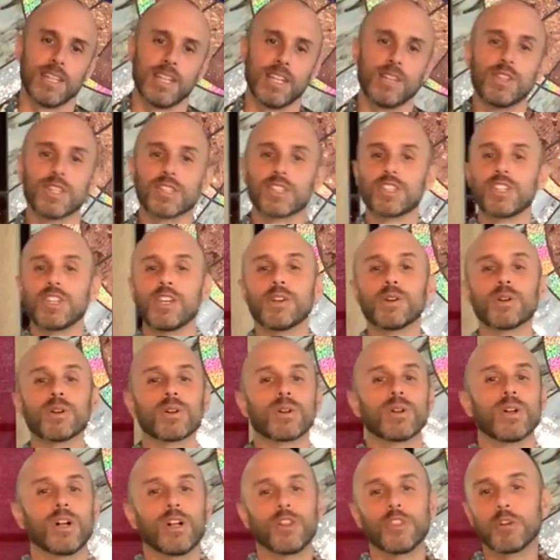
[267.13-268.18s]
In this
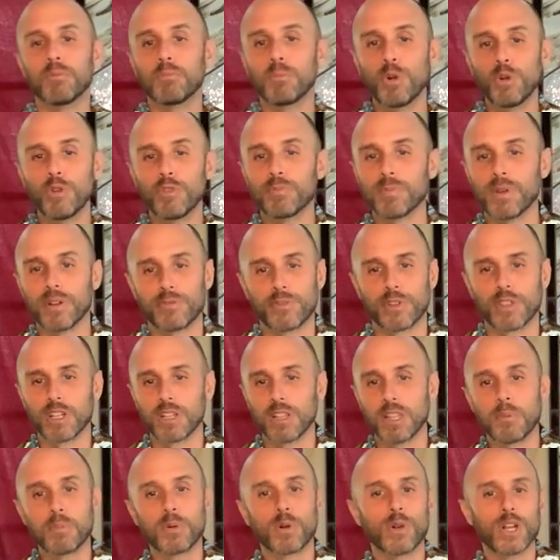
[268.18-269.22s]
year, the movement for the
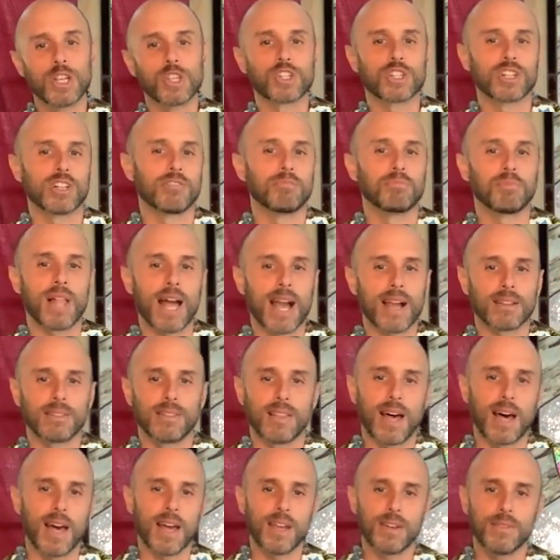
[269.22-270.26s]
liberation of Black
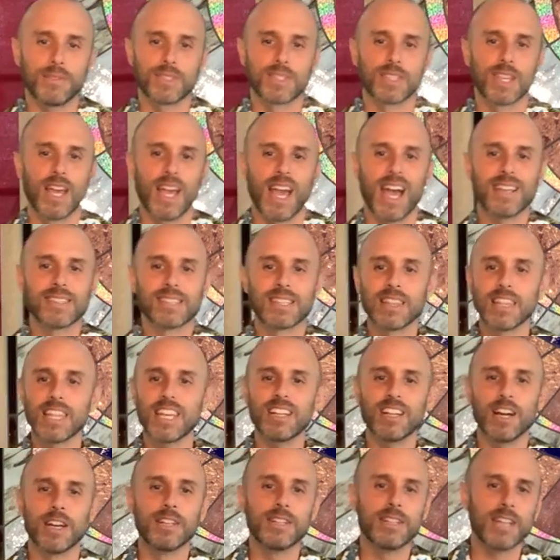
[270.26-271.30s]
lives has
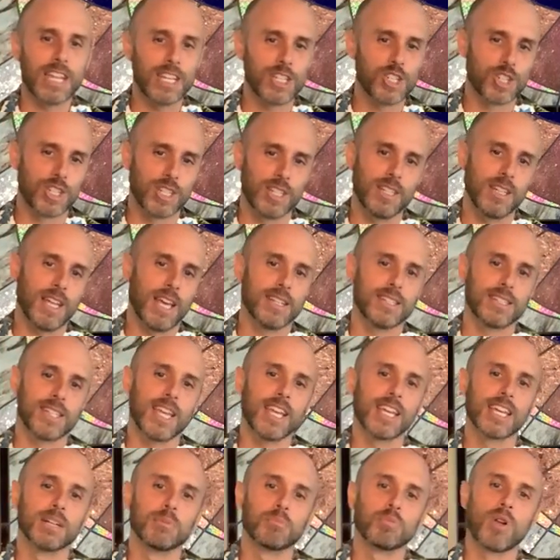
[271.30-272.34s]
lit a nation and
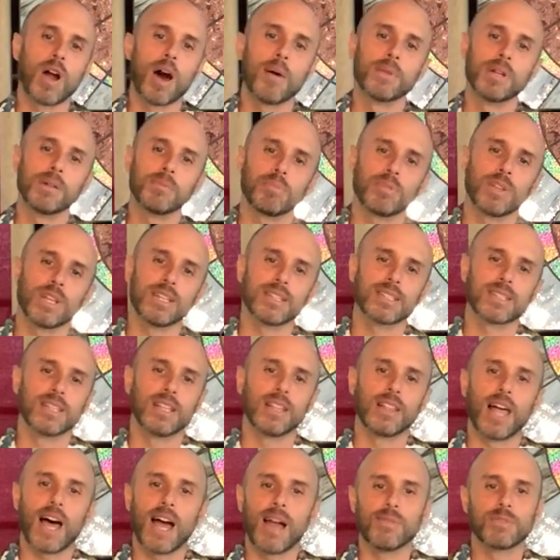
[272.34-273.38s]
taken a prominent place in the
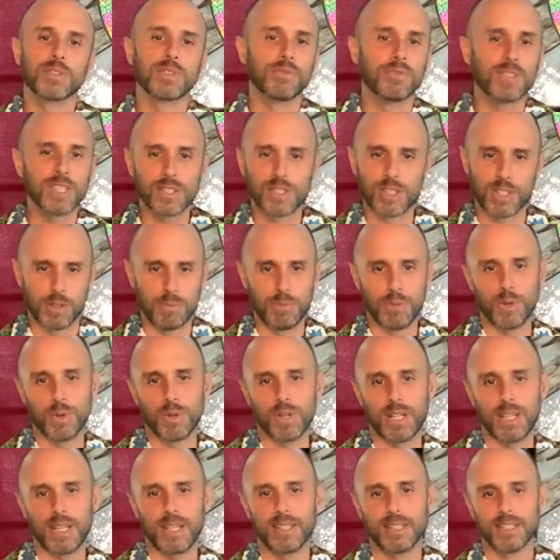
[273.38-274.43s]
lives of this
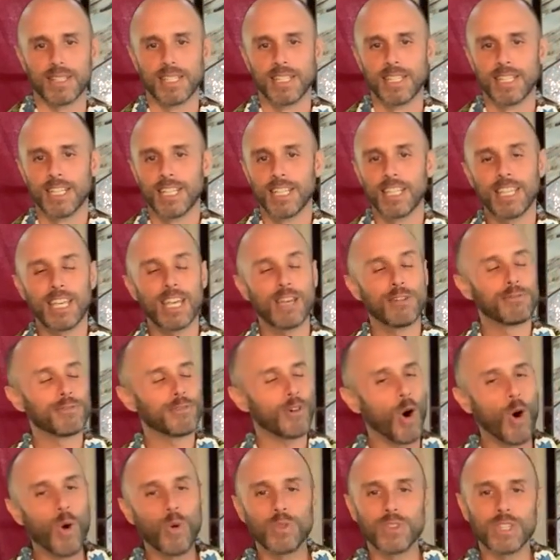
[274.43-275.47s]
community, if
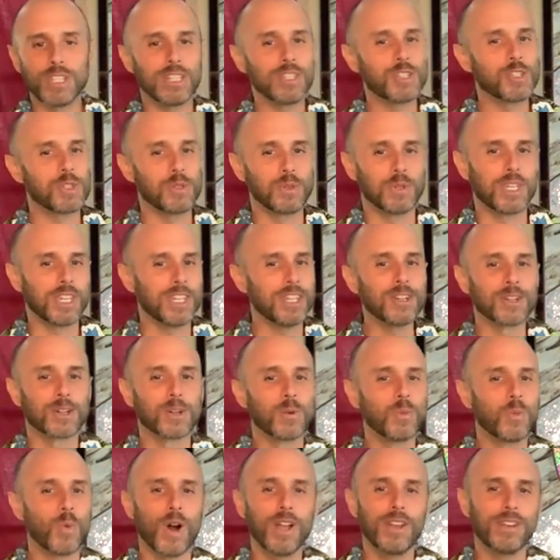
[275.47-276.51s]
only to hear
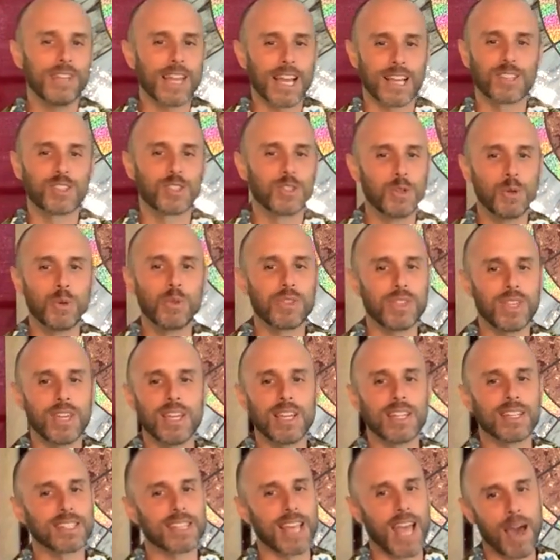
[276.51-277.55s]
what next new
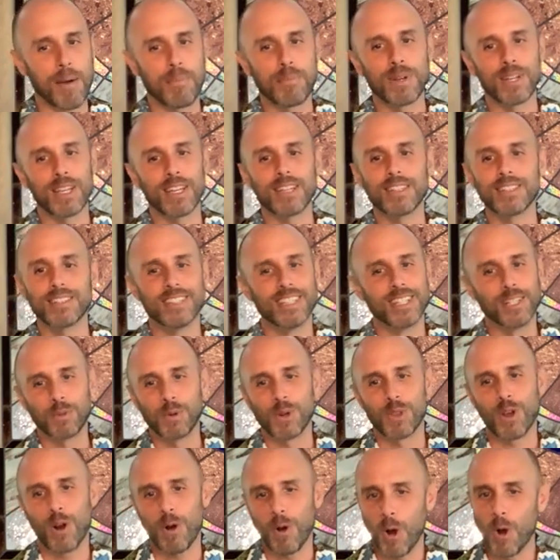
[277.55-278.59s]
thing is happening
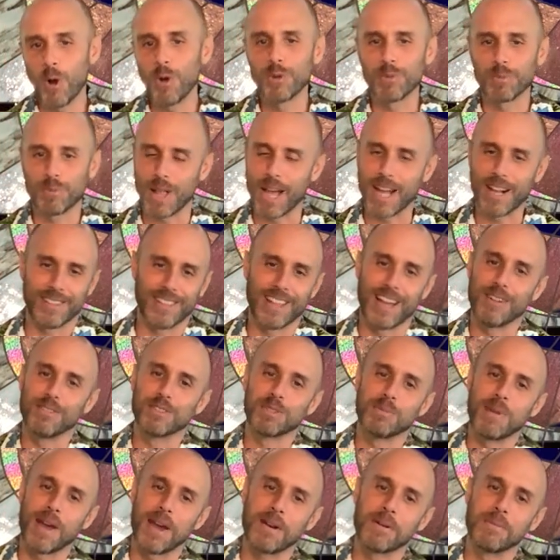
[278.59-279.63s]
with our own Black Lives
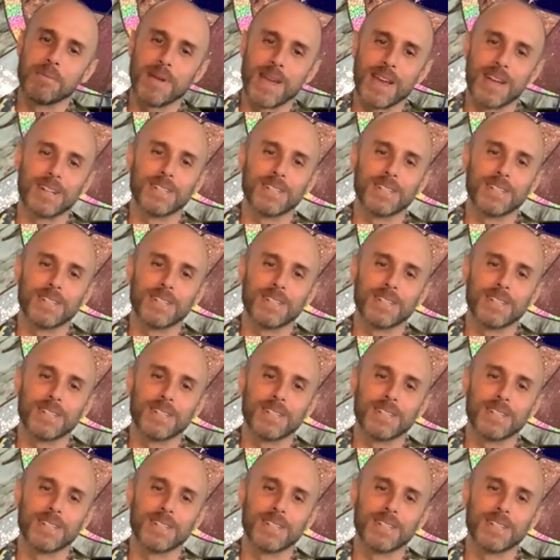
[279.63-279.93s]
Matter